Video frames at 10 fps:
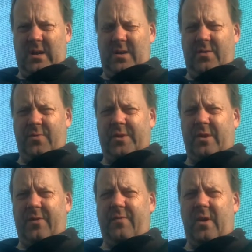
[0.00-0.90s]
was
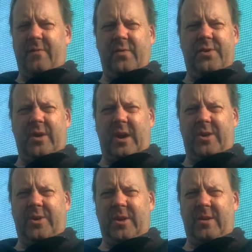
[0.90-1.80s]
only 3 of us that
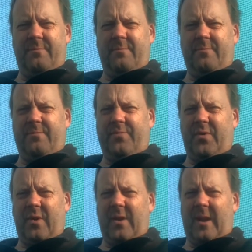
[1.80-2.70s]
actually
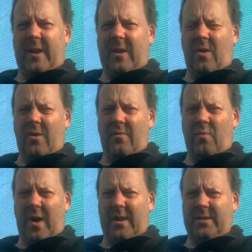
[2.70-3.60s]
put in any kind of
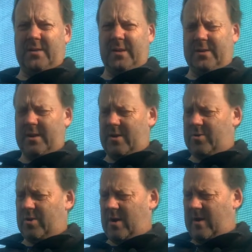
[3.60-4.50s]
weights, etc.